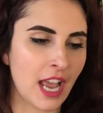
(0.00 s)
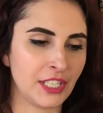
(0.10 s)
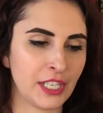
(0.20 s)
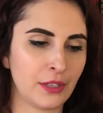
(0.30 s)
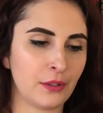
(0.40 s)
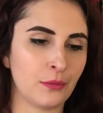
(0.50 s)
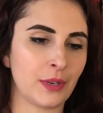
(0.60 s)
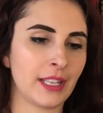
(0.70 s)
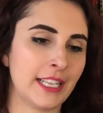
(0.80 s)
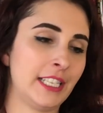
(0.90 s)
And she
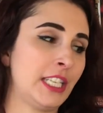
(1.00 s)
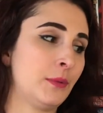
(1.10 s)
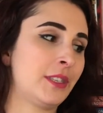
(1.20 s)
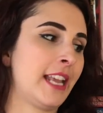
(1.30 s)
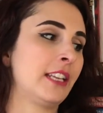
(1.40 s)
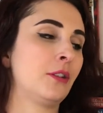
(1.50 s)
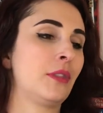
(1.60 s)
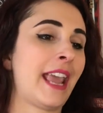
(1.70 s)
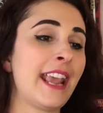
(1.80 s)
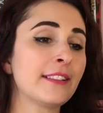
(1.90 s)
realizes she was taken to
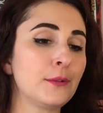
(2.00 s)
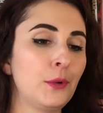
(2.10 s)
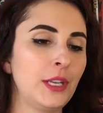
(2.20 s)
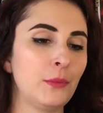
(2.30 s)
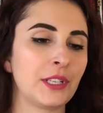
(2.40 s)
the Hazel Wood,